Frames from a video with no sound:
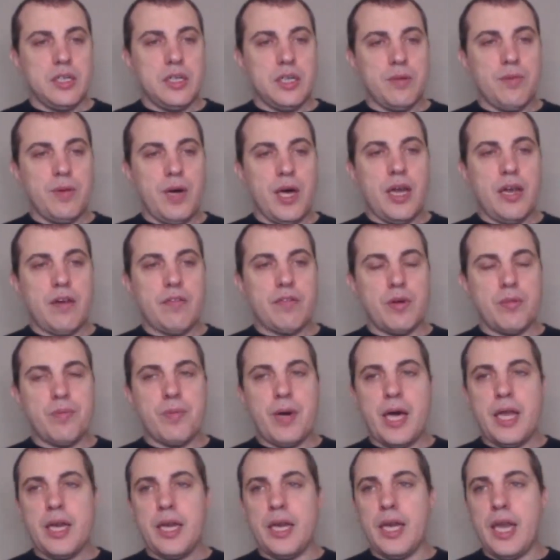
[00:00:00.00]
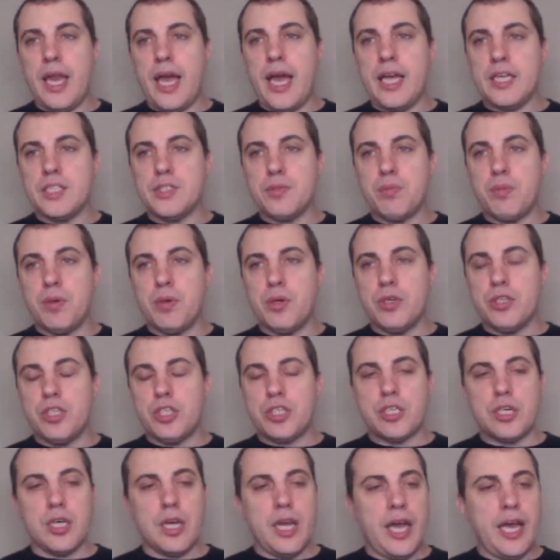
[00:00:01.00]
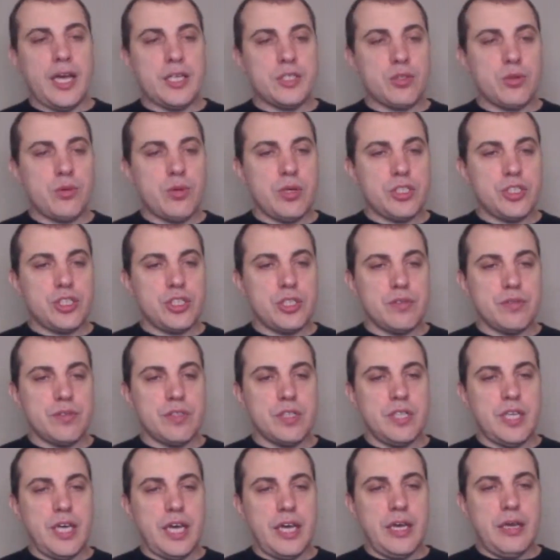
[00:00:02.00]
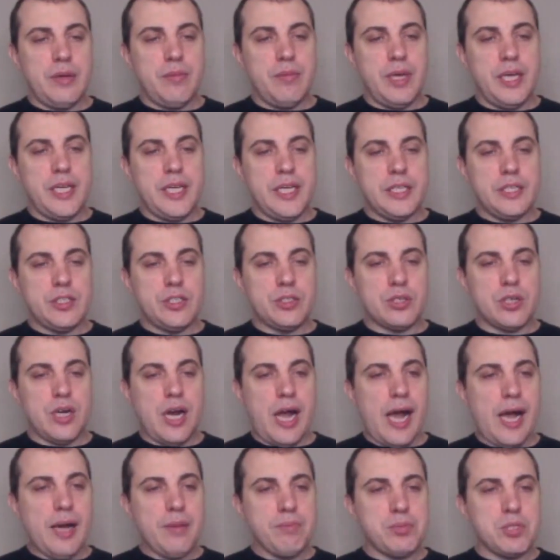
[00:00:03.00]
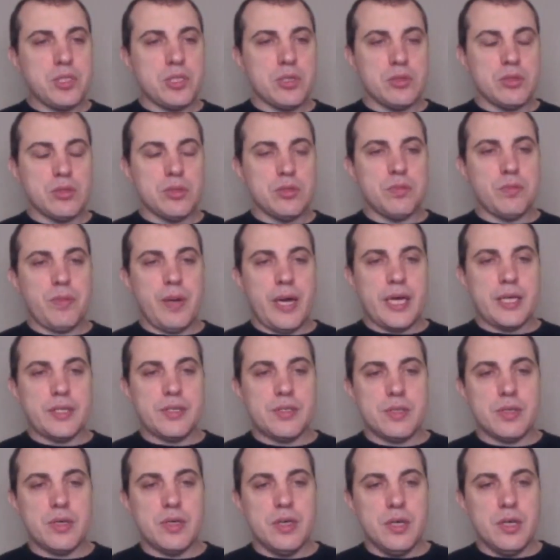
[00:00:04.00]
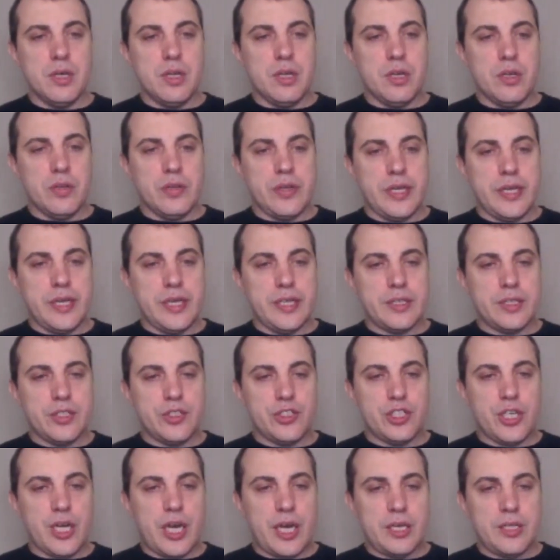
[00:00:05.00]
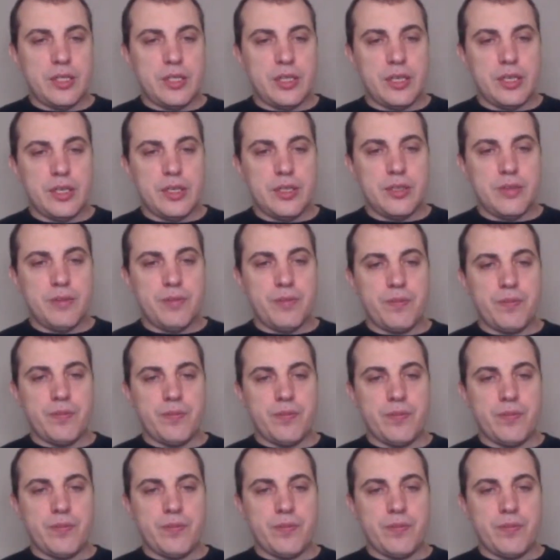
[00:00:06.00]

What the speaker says: Come on, everybody. Last push, last question of the day. Make it your absolute best. Looking at the chat here.